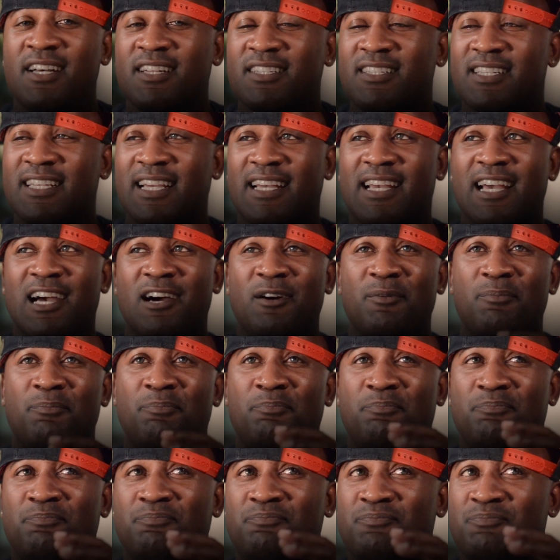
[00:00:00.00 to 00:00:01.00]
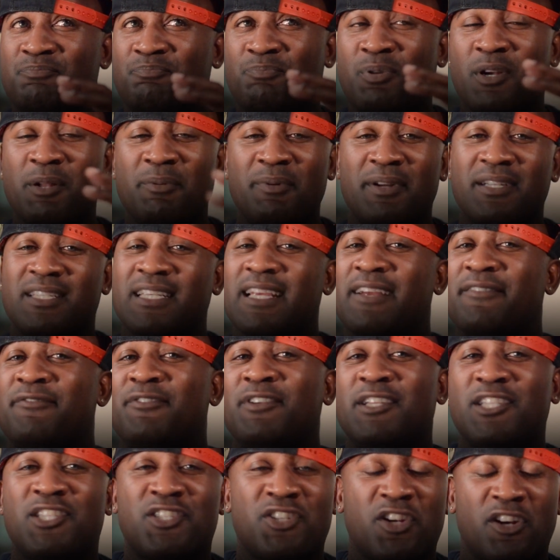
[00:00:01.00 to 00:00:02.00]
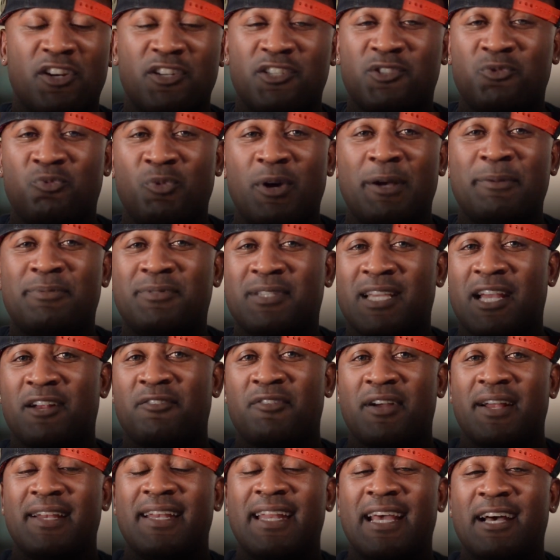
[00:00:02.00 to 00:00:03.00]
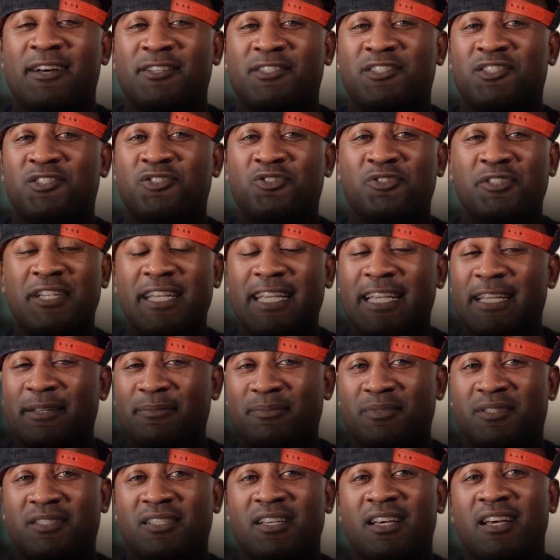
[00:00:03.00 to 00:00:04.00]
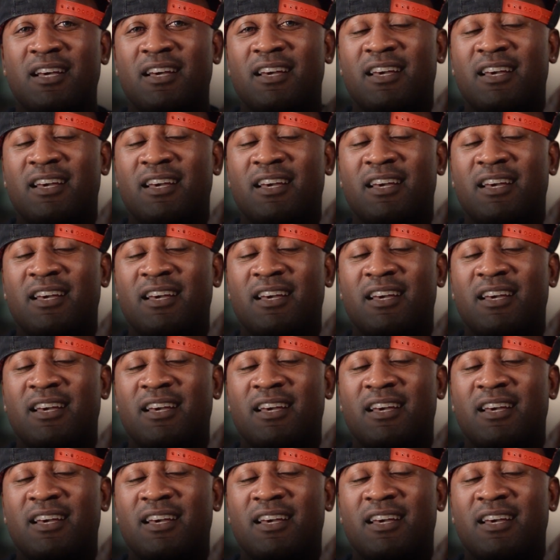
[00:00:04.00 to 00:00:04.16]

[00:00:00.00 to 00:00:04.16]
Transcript: Check out pretty much every church website right now streams